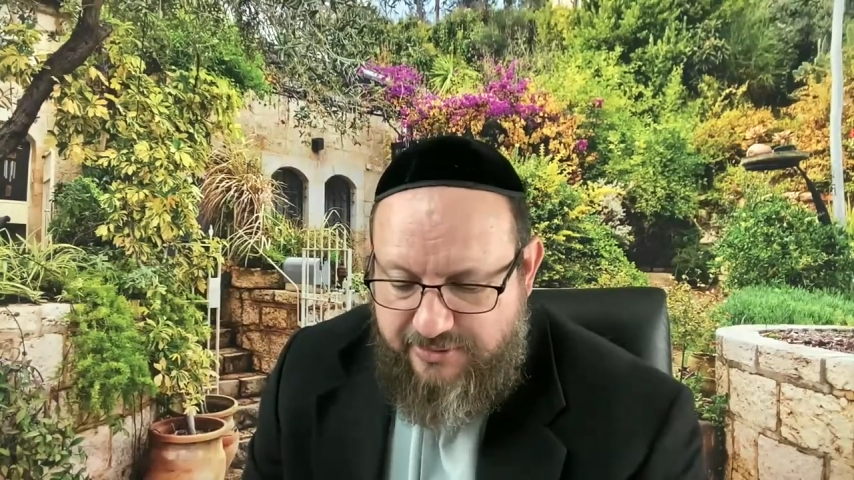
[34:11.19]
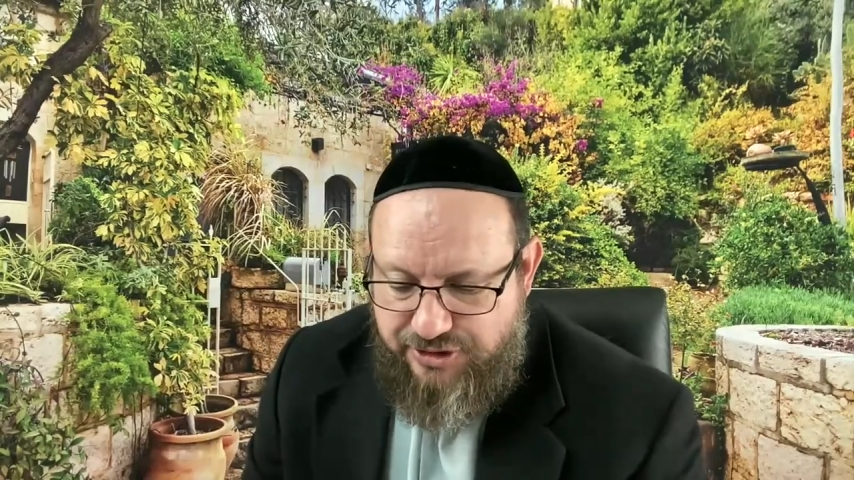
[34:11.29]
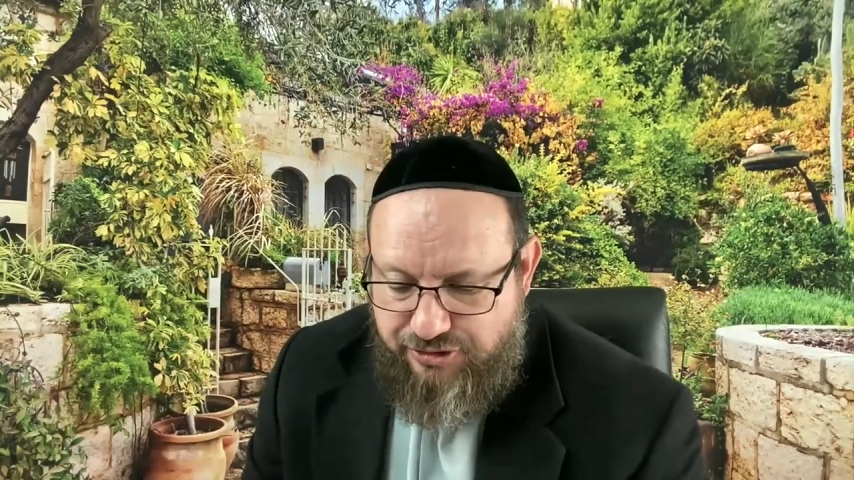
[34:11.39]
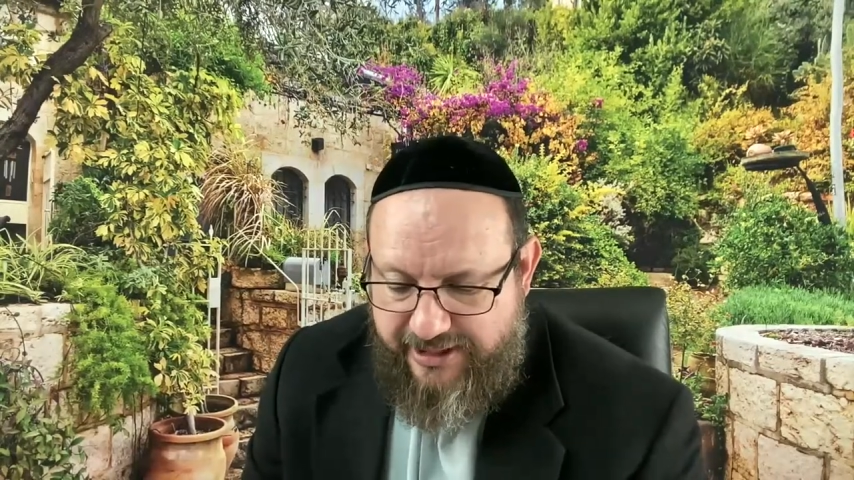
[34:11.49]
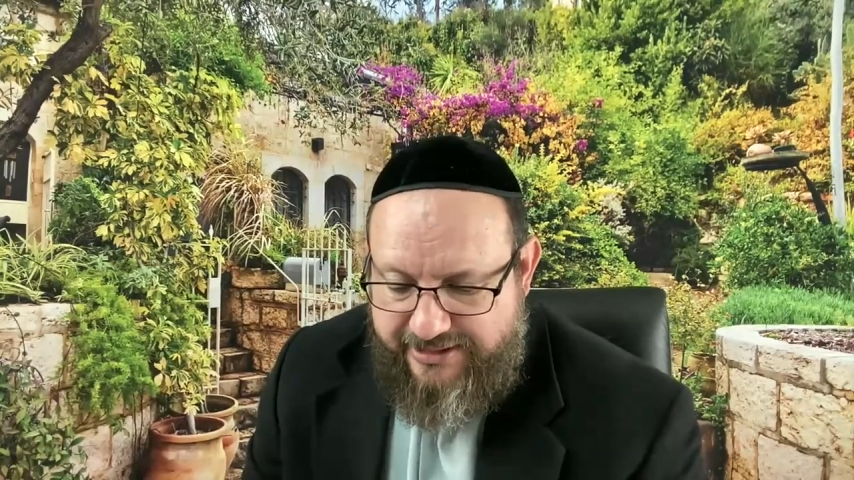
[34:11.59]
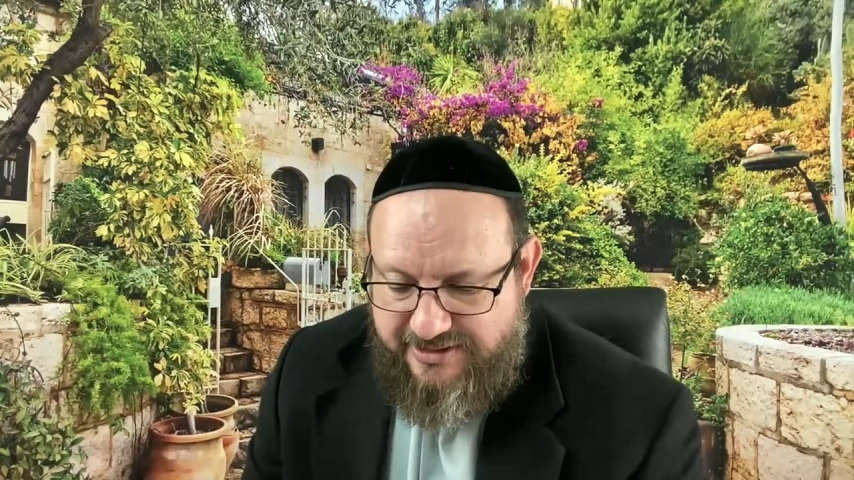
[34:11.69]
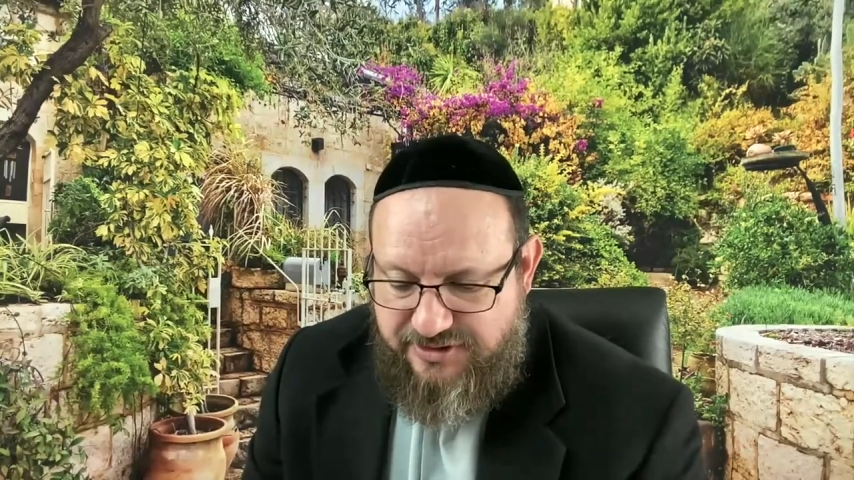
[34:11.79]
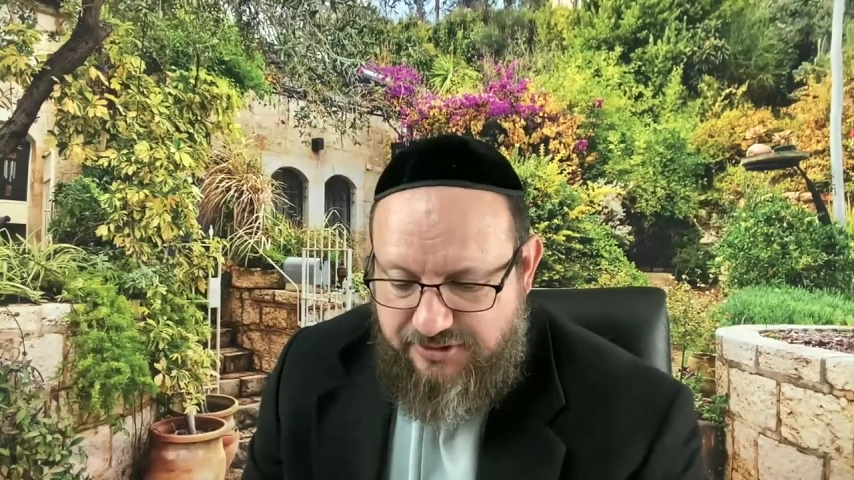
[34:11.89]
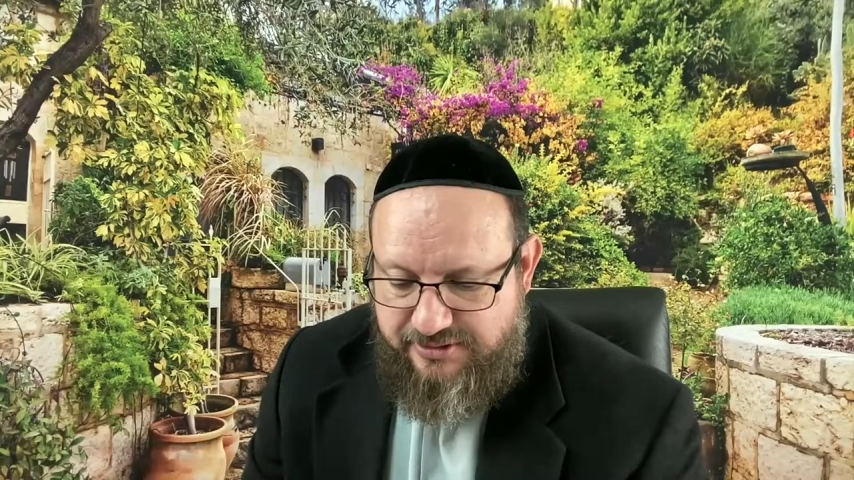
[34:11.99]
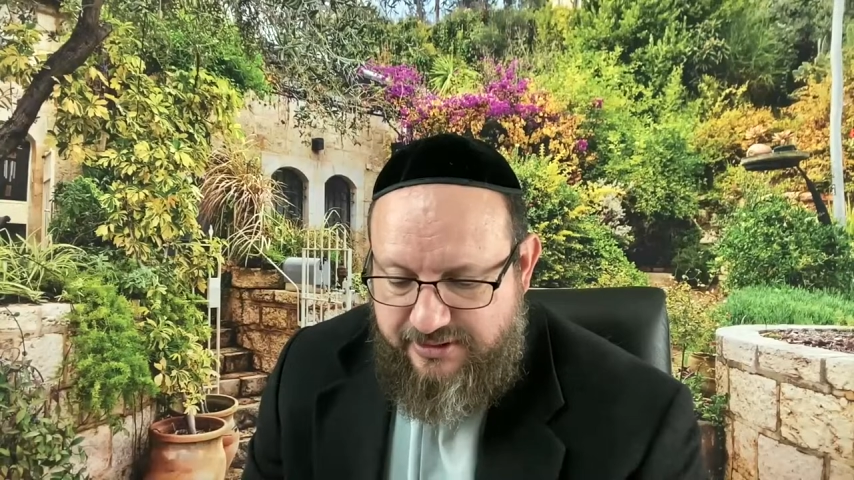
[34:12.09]
betrayed a
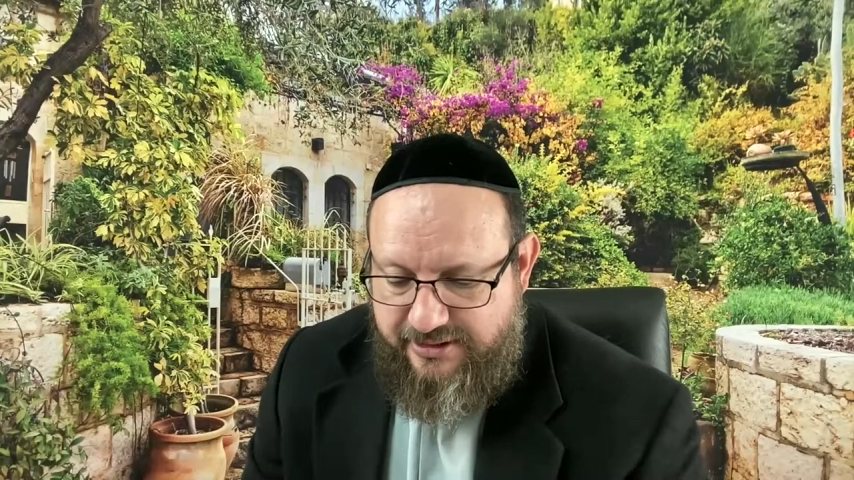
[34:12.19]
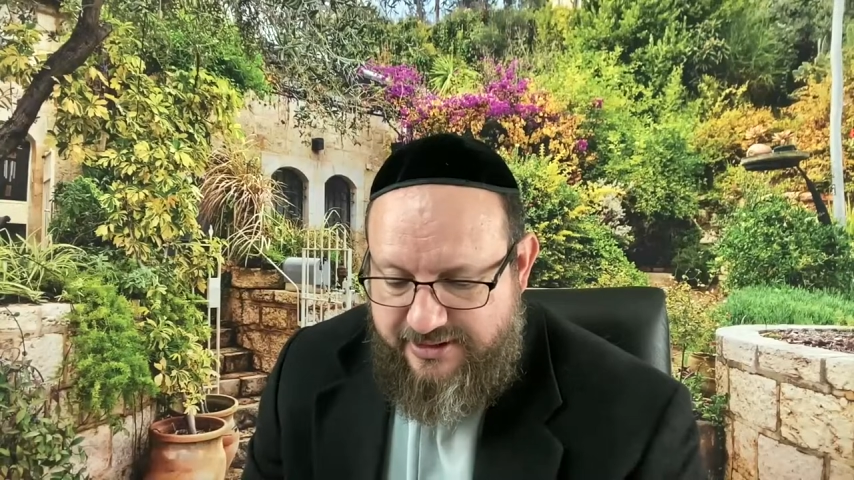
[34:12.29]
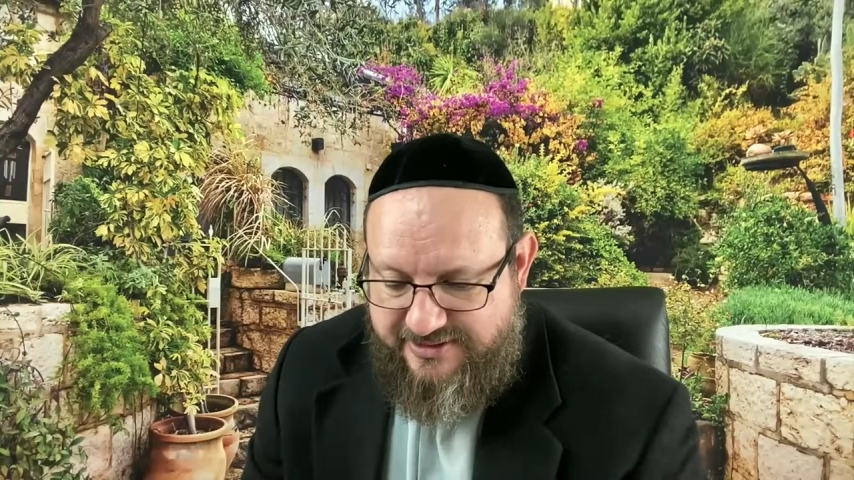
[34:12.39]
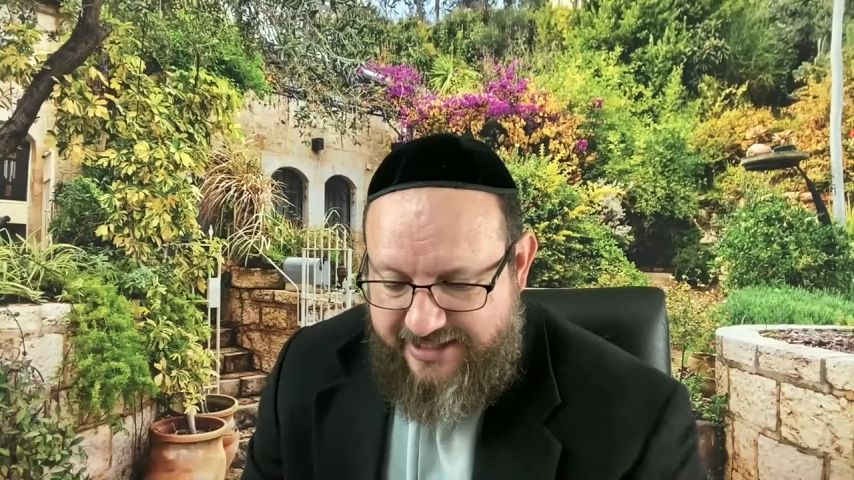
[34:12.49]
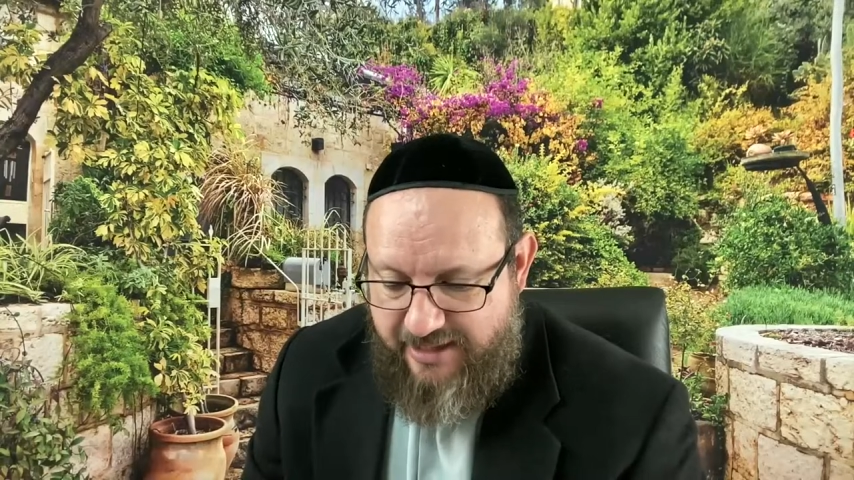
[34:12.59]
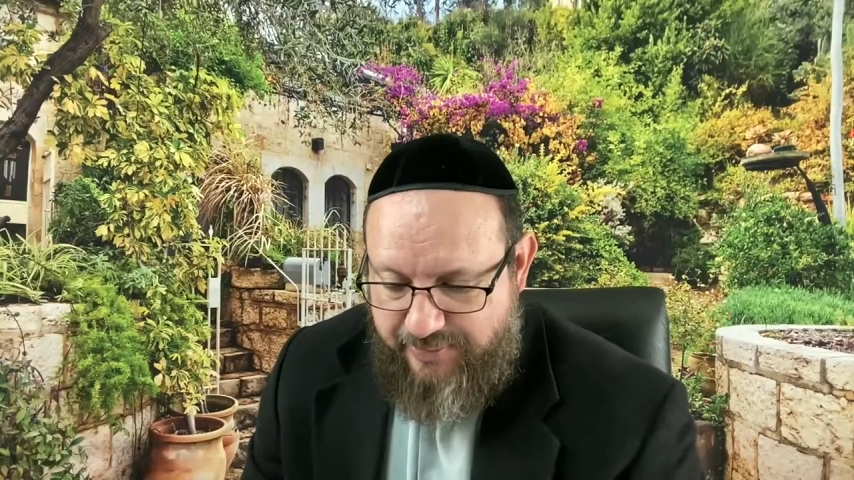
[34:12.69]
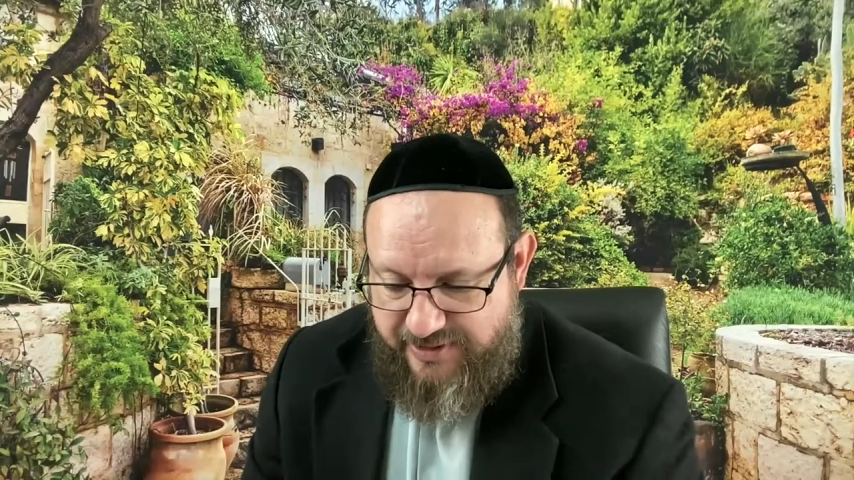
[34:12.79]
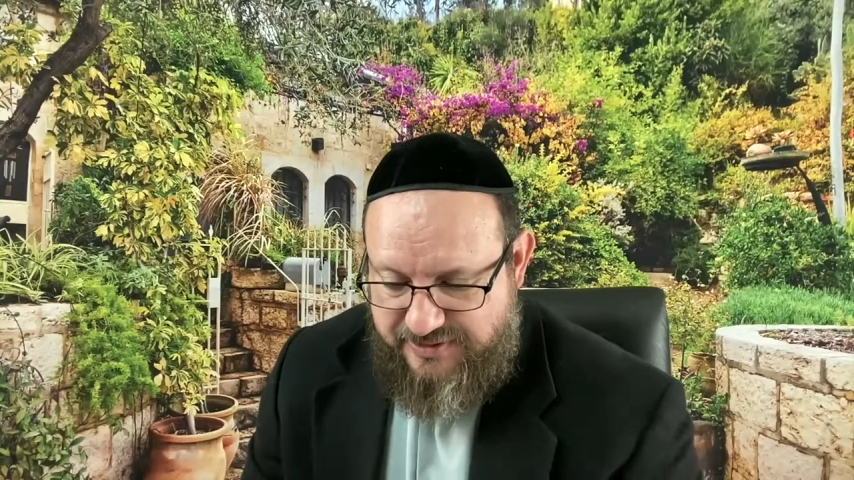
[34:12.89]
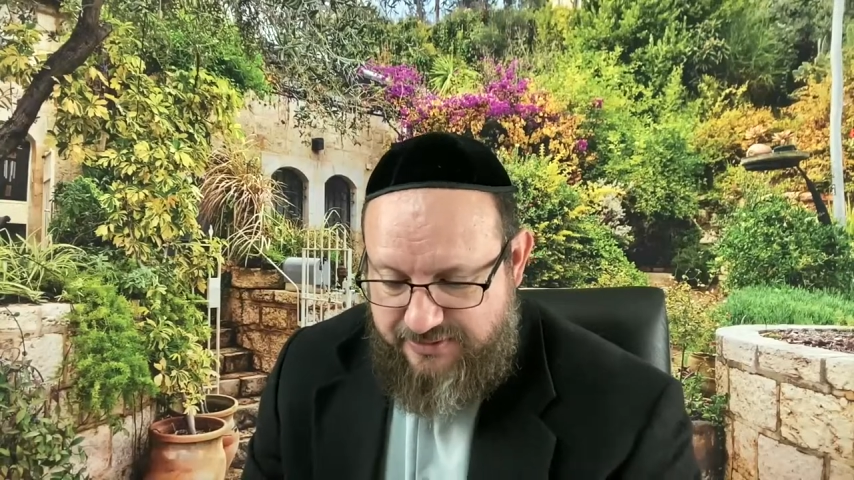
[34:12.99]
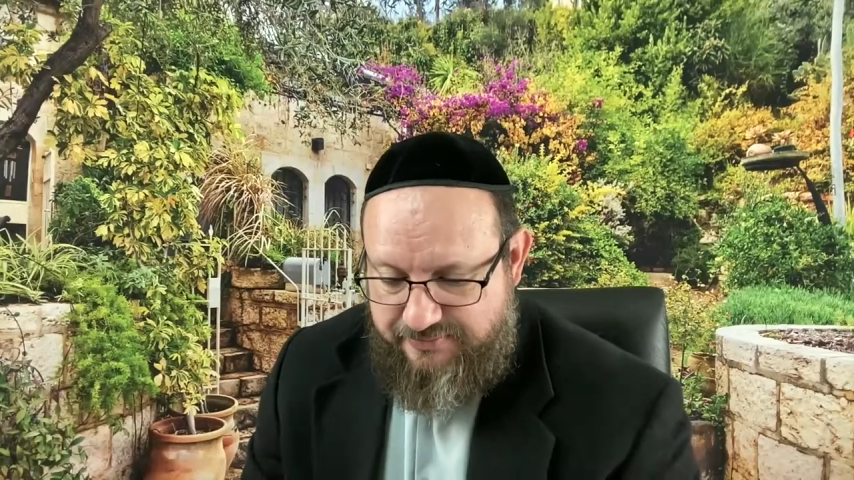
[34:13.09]
certain
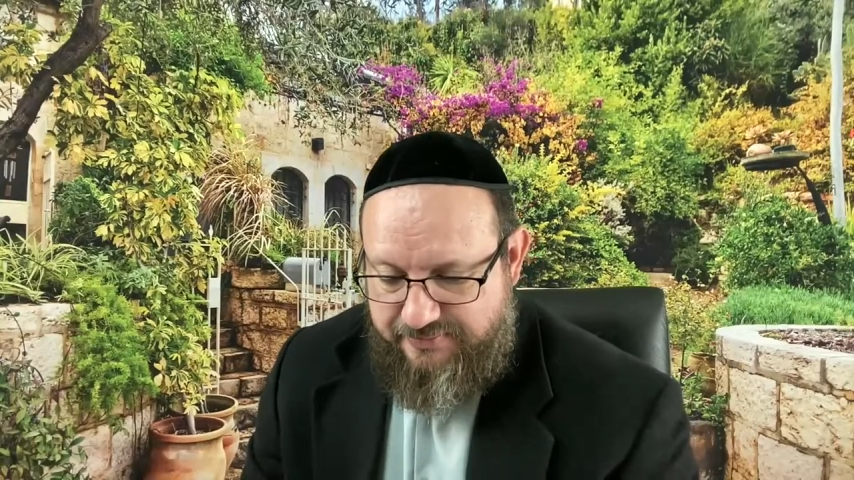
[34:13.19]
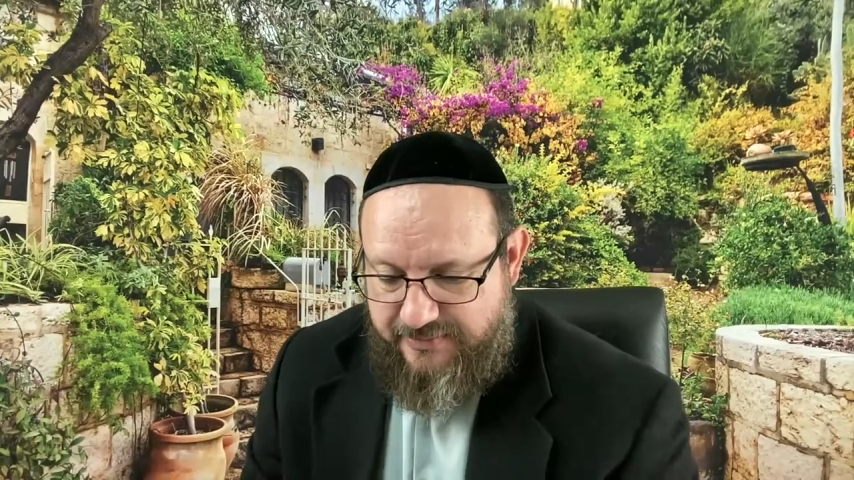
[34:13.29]
escapism.